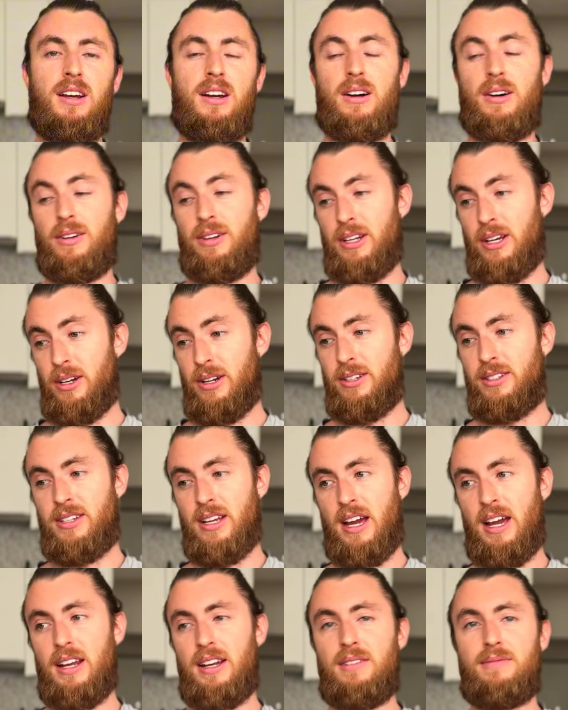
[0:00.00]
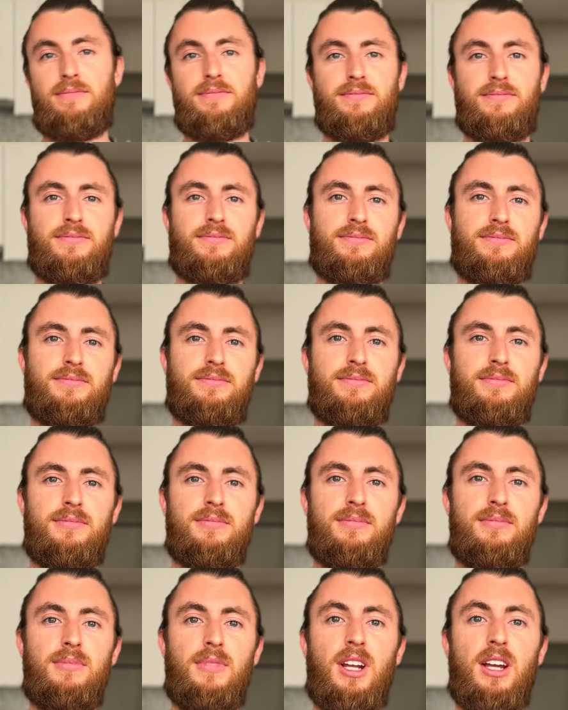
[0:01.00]
On the other side,
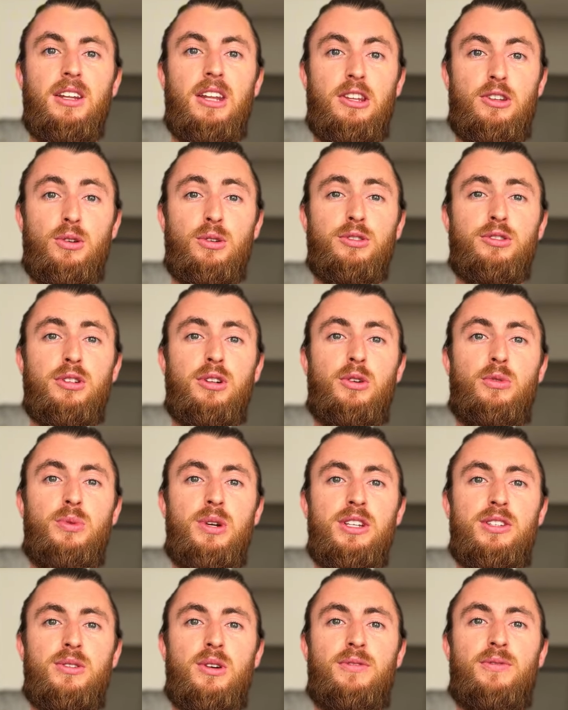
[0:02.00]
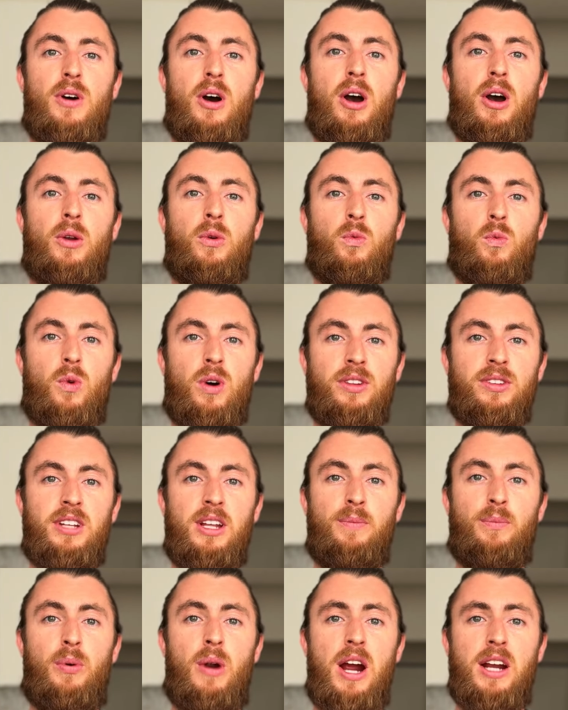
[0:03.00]
there's also the risk of
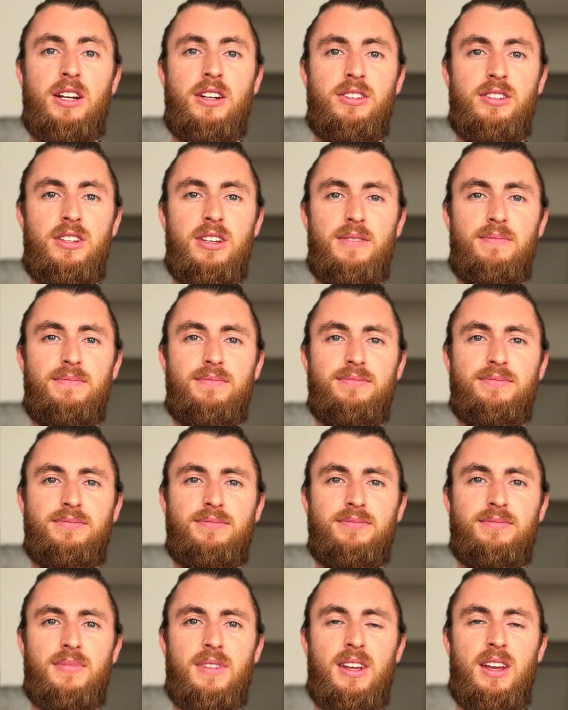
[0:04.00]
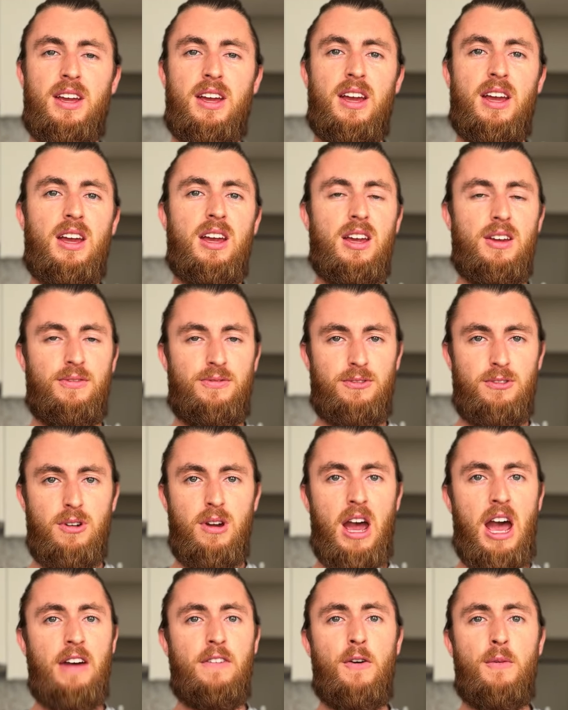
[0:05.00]
unwanted pregnancy if you
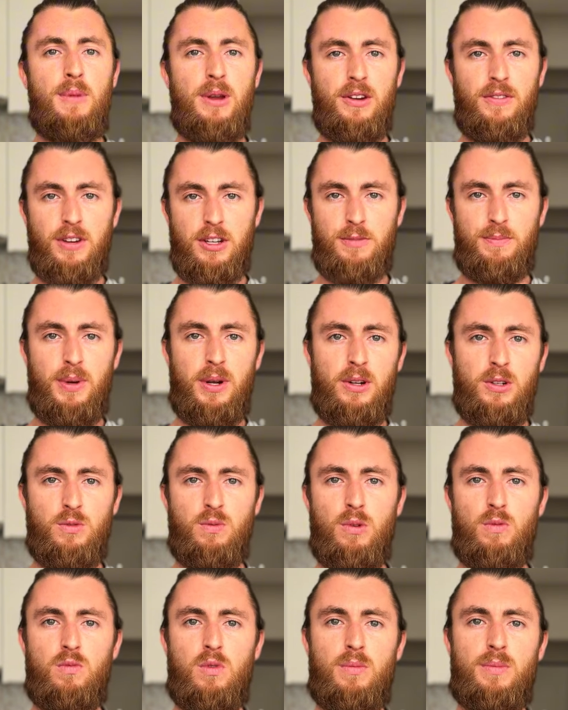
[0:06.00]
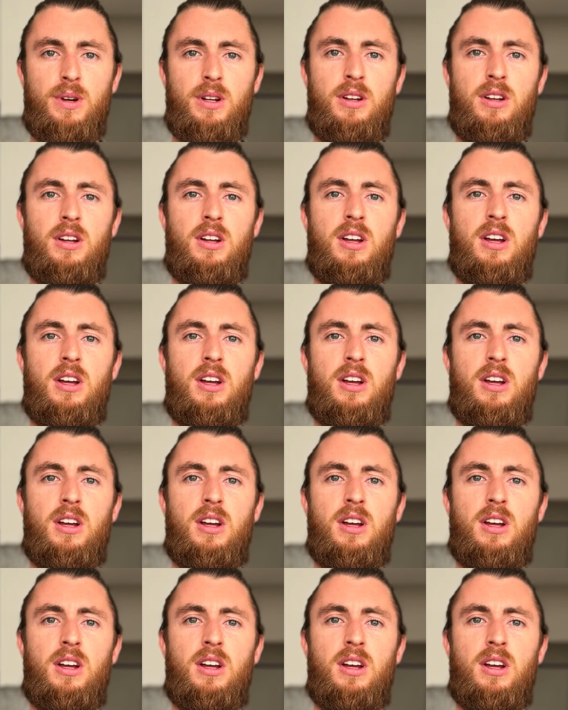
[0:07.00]
have a bit of experience with women,